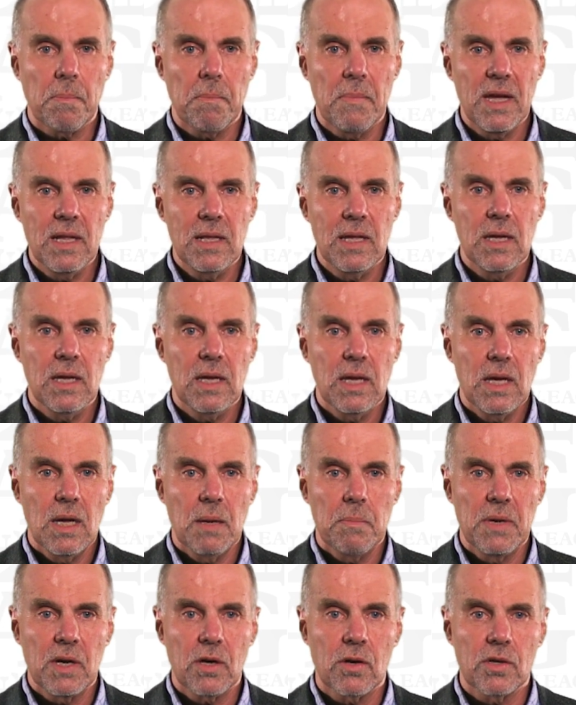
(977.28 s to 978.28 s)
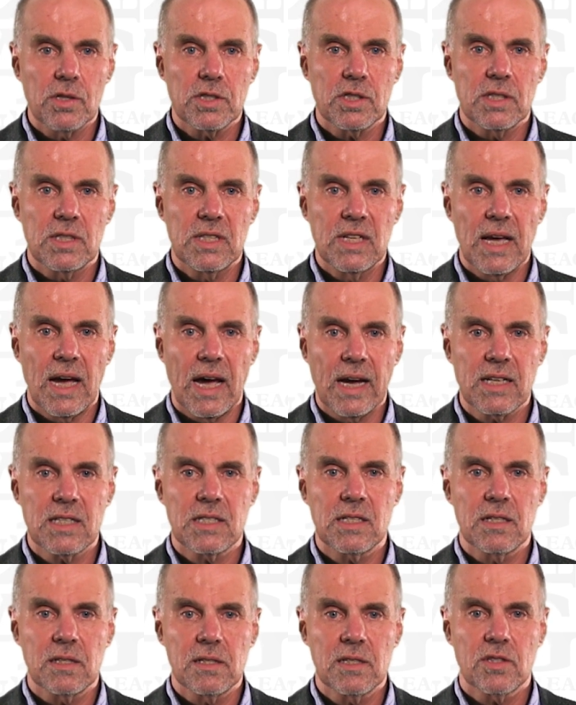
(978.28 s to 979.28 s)
Mainly because the
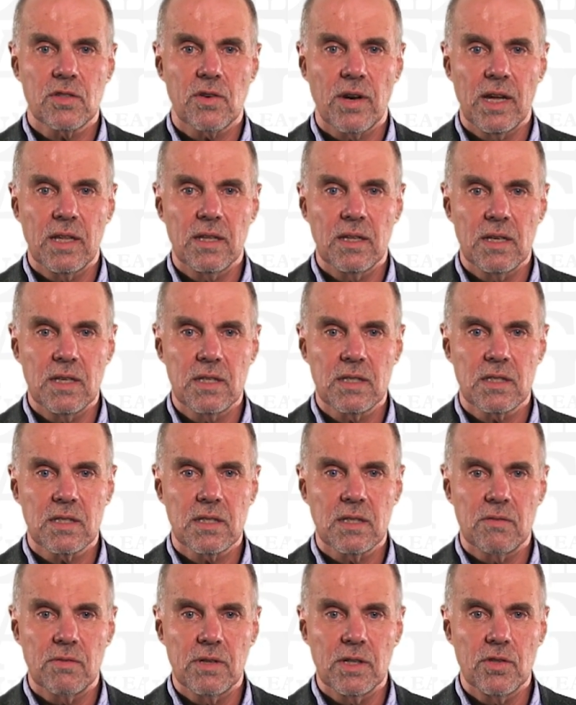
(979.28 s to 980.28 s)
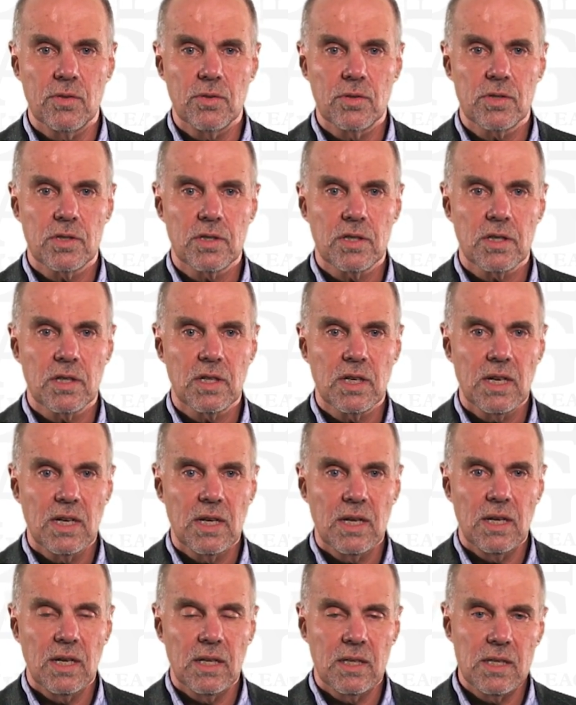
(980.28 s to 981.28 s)
axial strain is reduced.
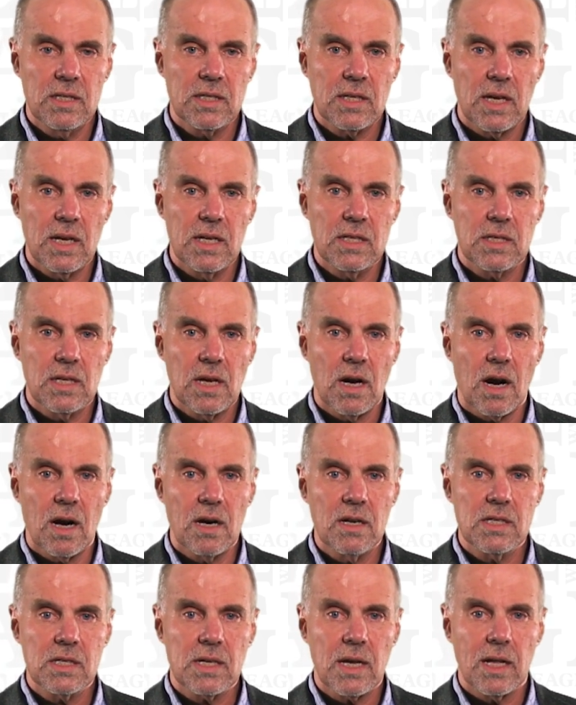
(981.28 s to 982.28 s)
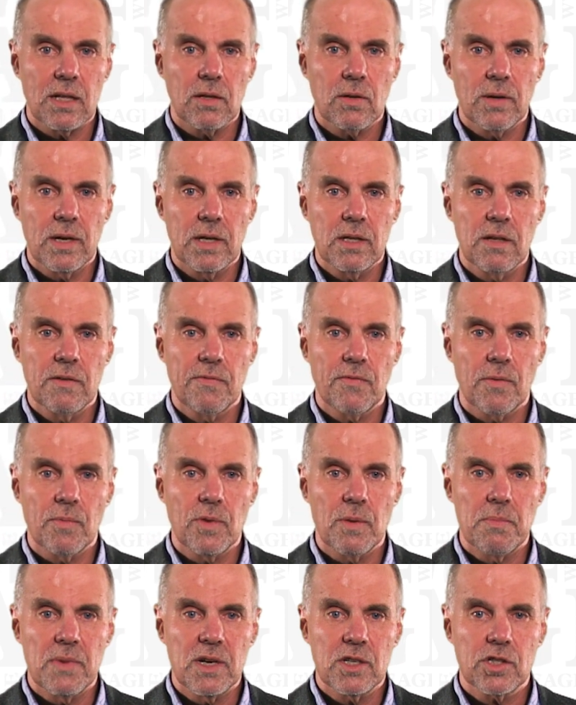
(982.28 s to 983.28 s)
In this case, the R is calculated from
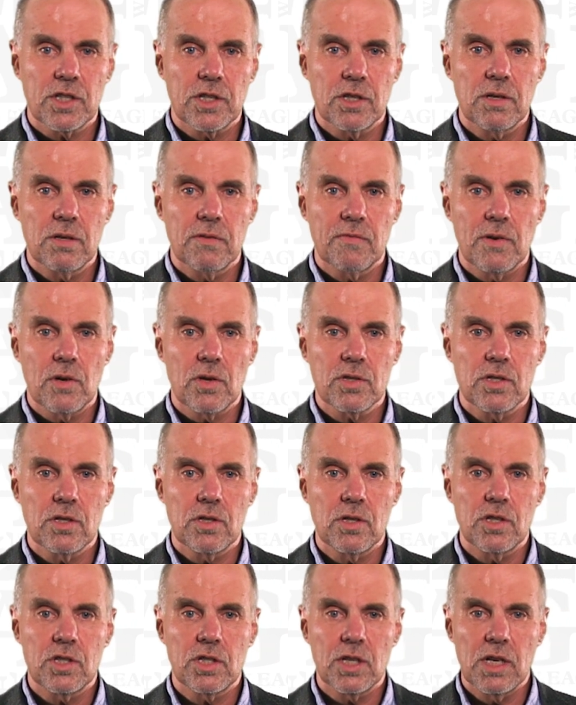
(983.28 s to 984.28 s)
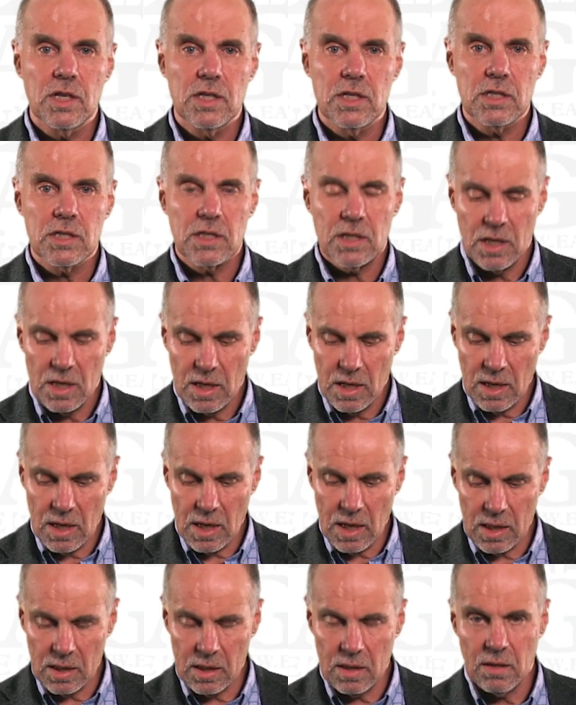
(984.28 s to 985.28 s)
the measured velocity changes
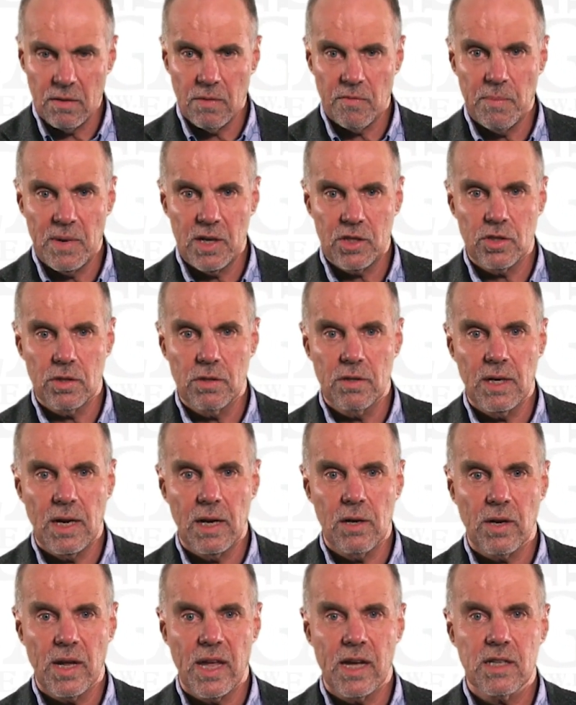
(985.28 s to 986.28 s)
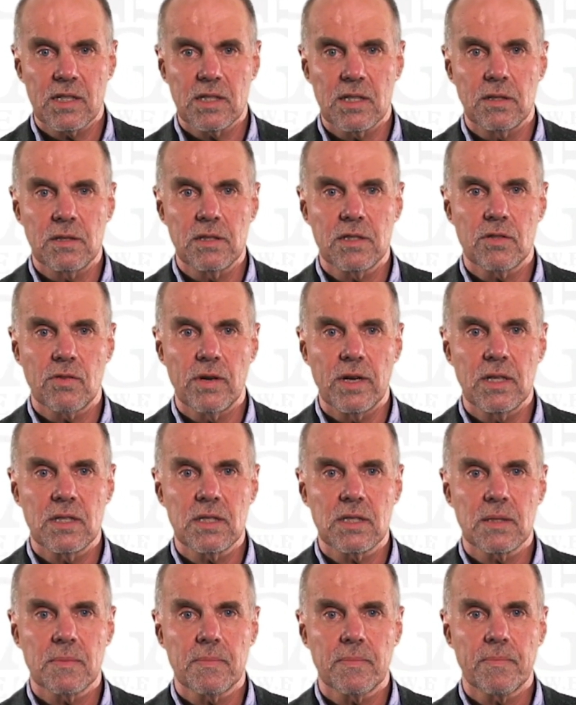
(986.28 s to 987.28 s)
and measured axial
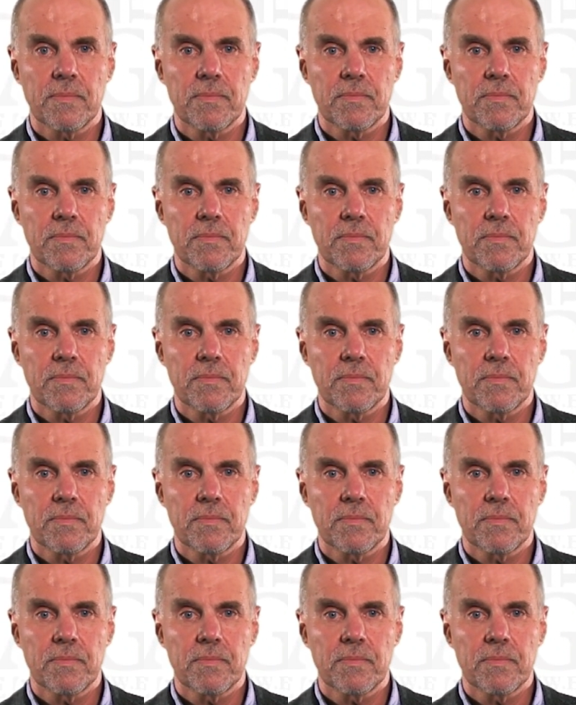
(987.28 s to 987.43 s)
strains.